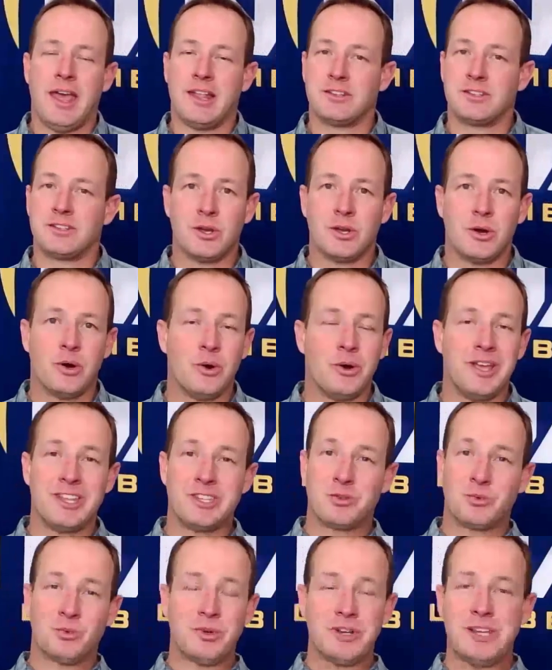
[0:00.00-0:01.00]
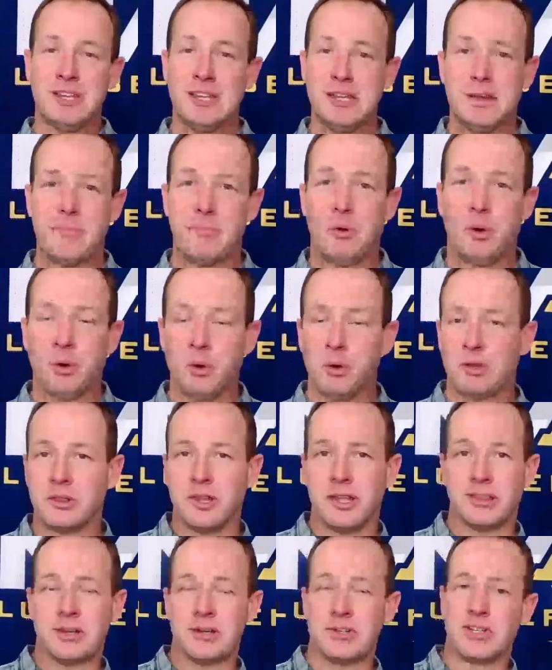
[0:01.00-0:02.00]
And so it's really
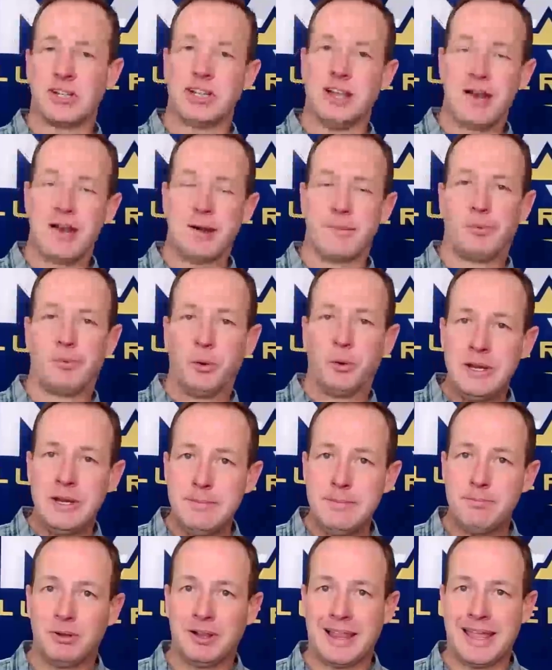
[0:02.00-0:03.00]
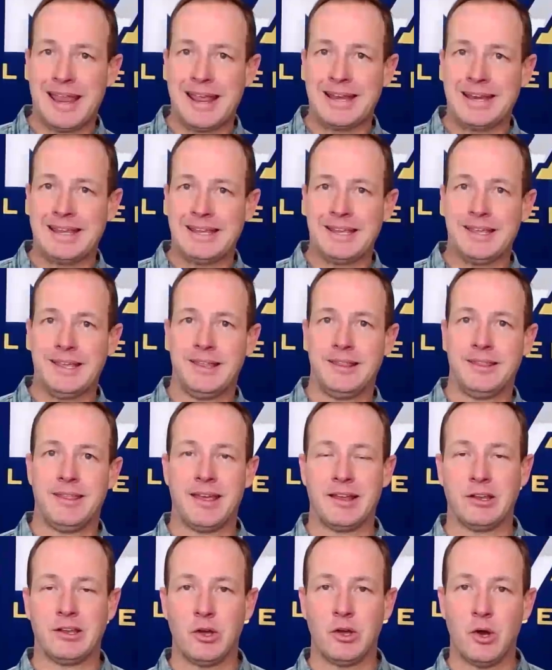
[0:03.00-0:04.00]
important that there's a lot of pre-planning
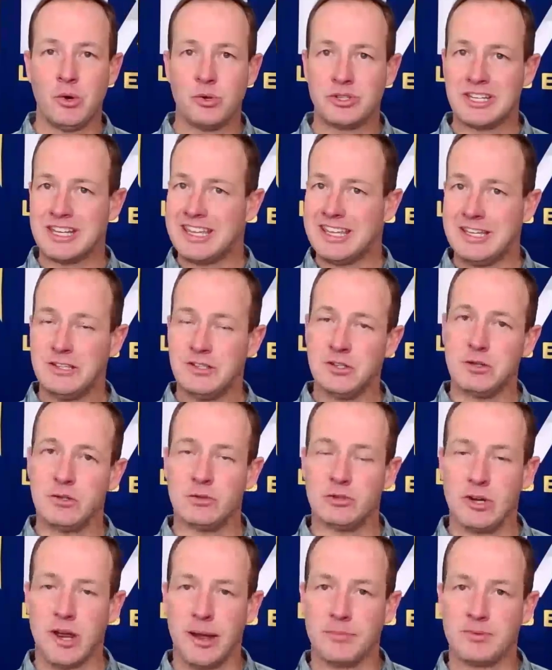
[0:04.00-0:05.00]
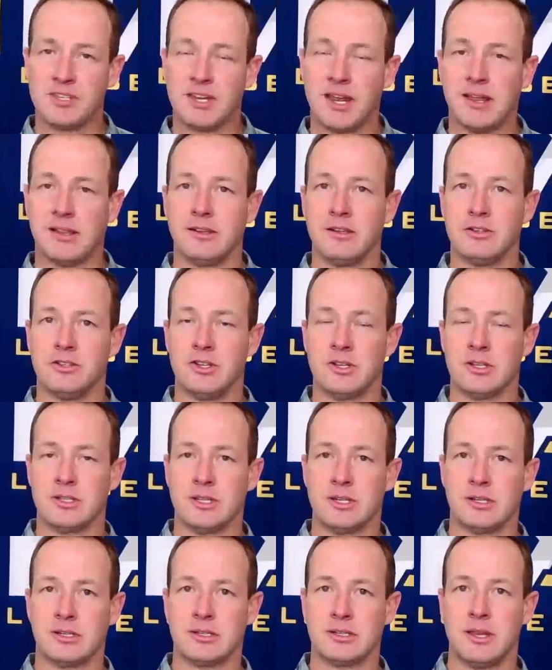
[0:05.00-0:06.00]
that goes into job site
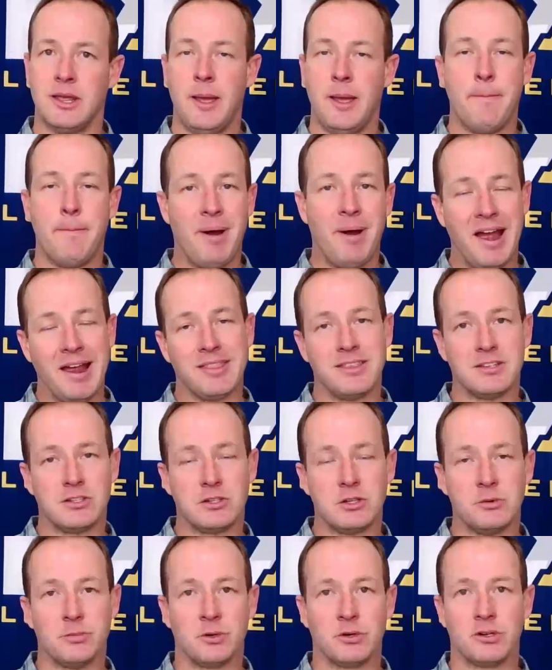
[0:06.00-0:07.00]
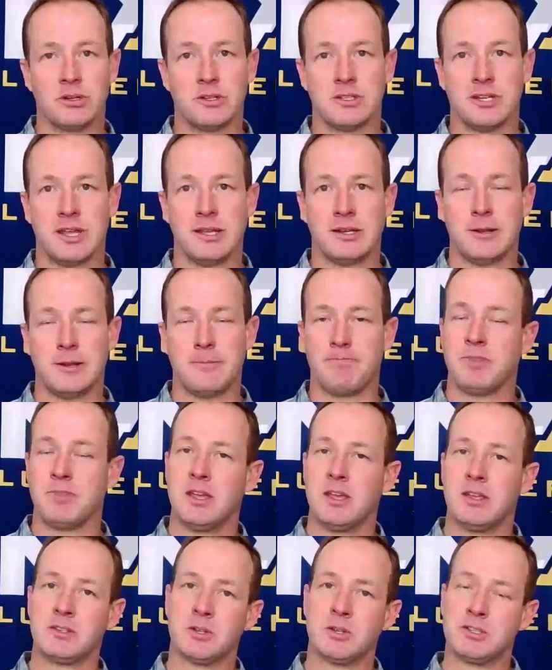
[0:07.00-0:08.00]
logistics by the superintendent.
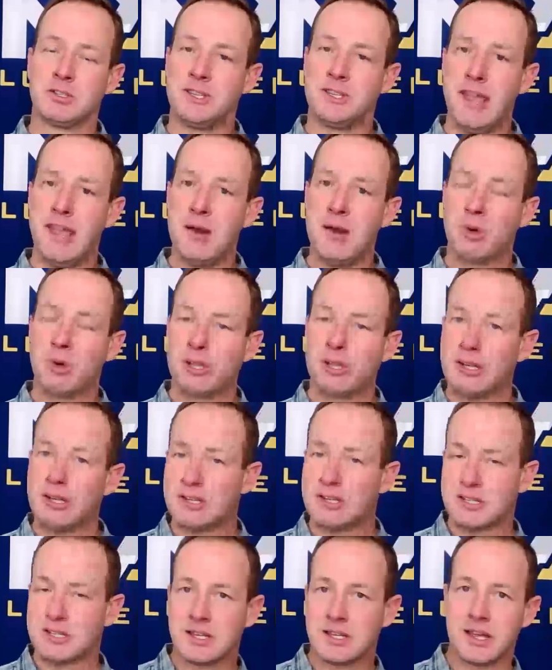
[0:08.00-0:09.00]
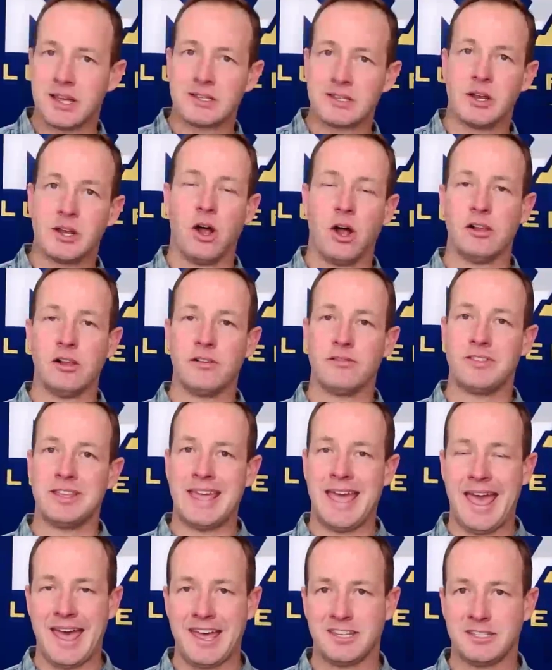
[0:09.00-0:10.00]
So today we're going to discuss all of
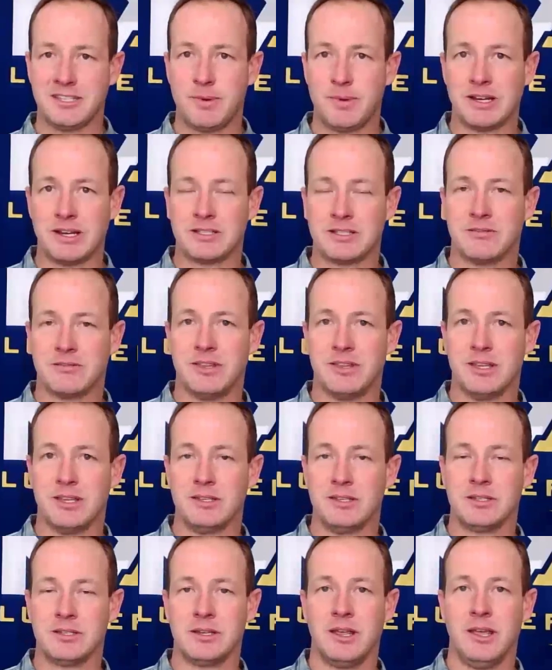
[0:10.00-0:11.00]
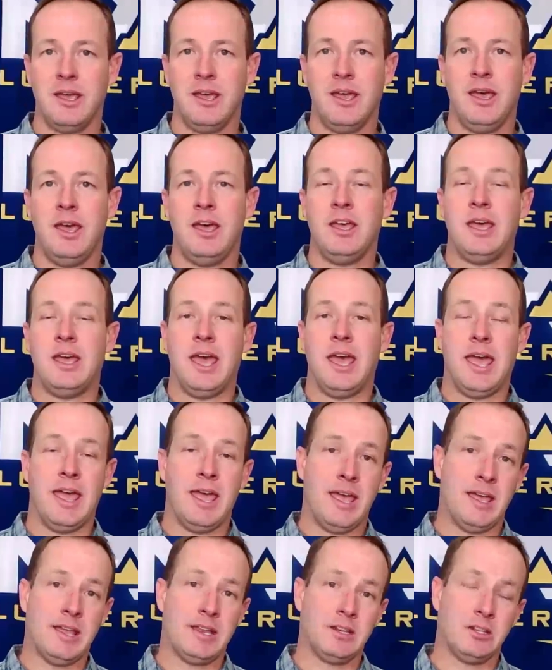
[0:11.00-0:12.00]
the aspects of this,
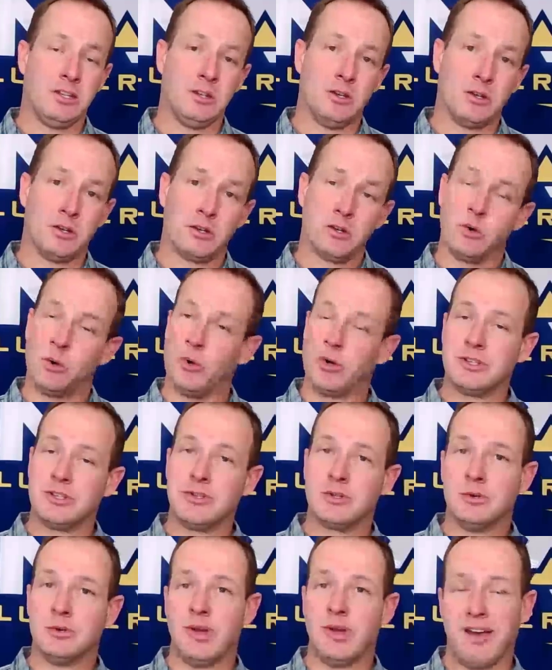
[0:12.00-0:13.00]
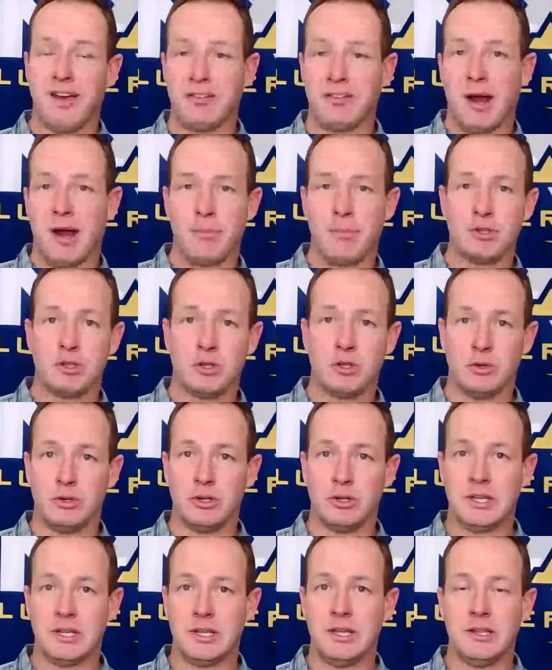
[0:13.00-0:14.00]
and you're going to have an
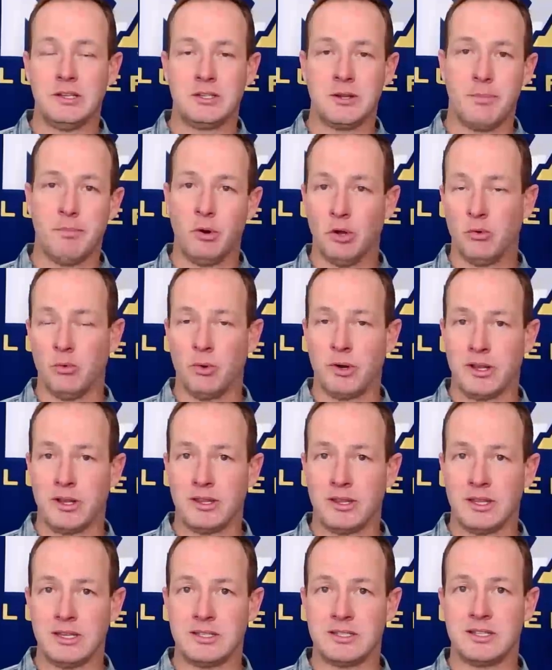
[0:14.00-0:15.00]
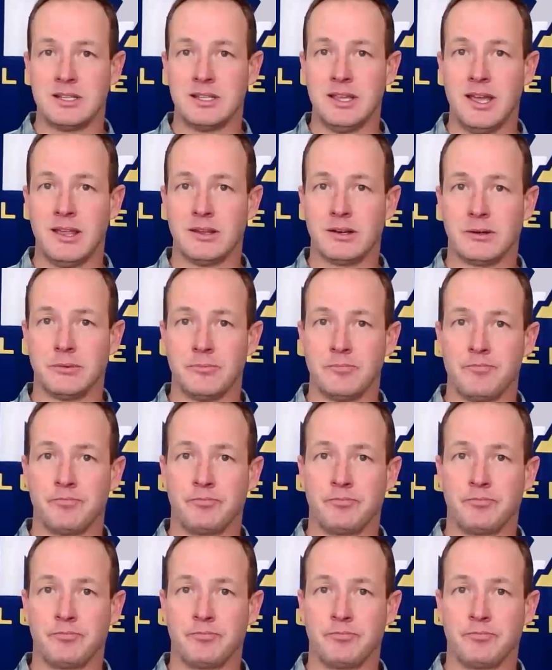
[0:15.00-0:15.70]
opportunity to put one of these together.